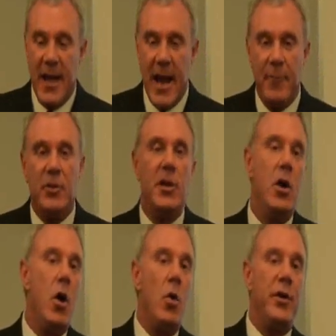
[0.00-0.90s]
came
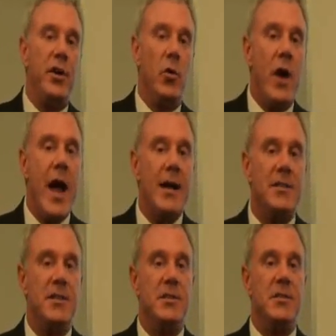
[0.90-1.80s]
to know
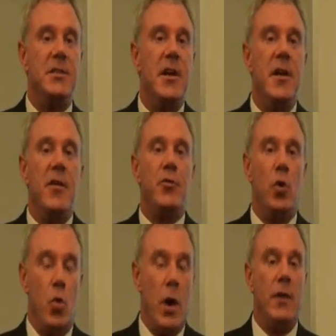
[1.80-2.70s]
Curaxis
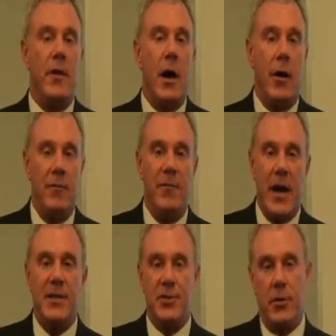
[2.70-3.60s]
through one of our
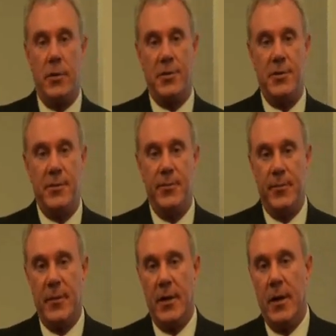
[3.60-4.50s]
investors.
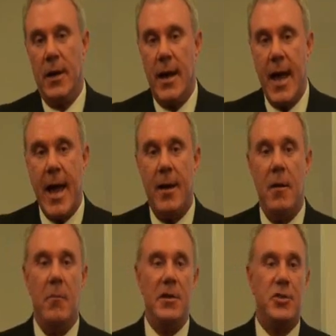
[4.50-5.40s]

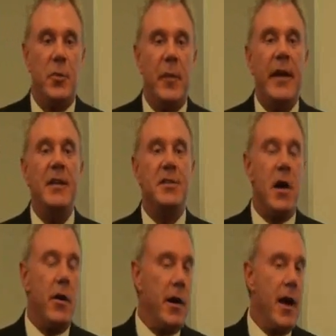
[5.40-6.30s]
And Mr. B
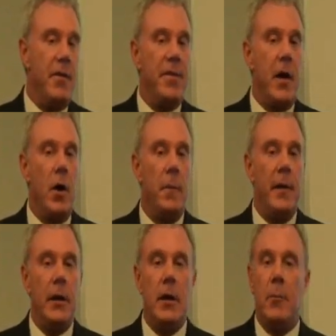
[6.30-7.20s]
started on
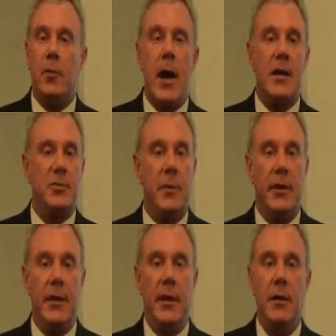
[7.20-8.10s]
therapy
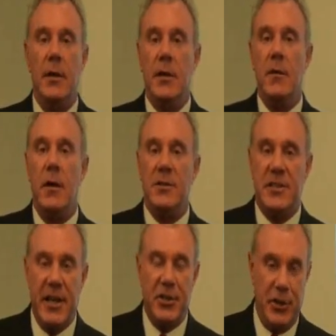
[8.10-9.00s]
approximately
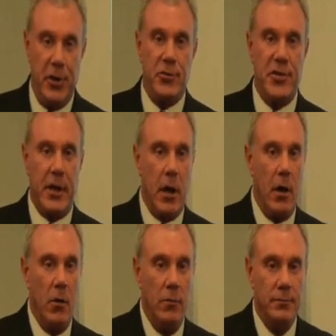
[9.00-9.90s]
6 years
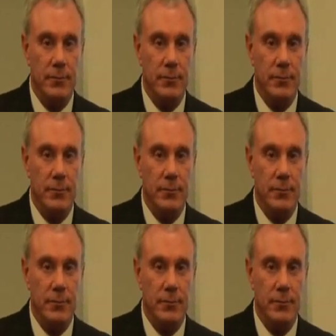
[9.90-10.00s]
ago.